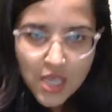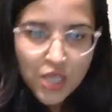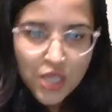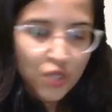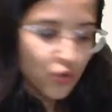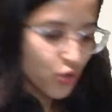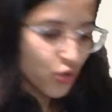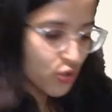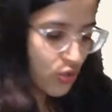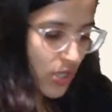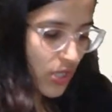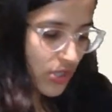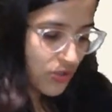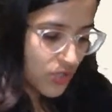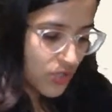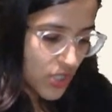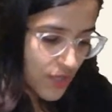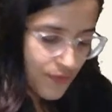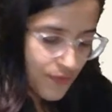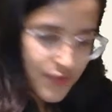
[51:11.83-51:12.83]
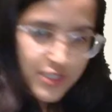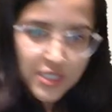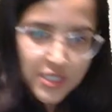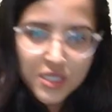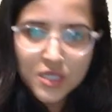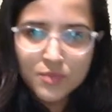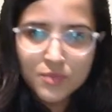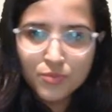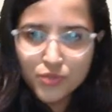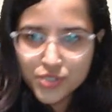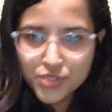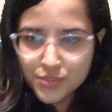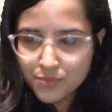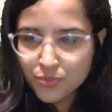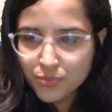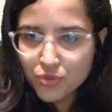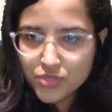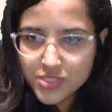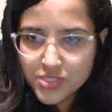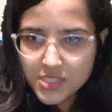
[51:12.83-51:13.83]
You're going to get 3 physical
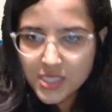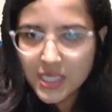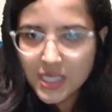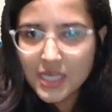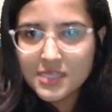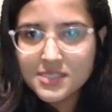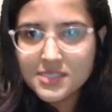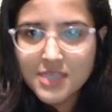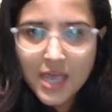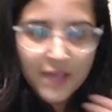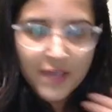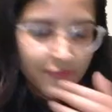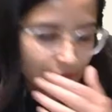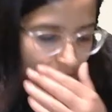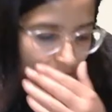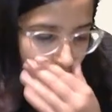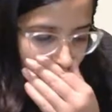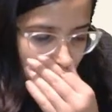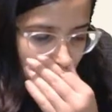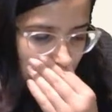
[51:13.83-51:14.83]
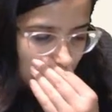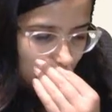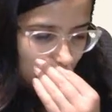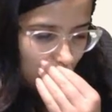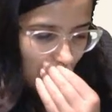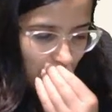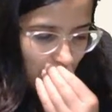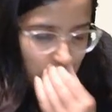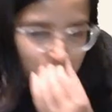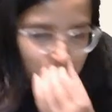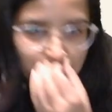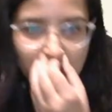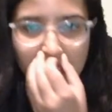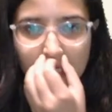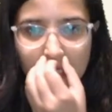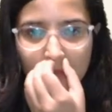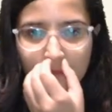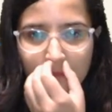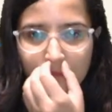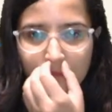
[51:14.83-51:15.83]
books, ESI, Finance and Management,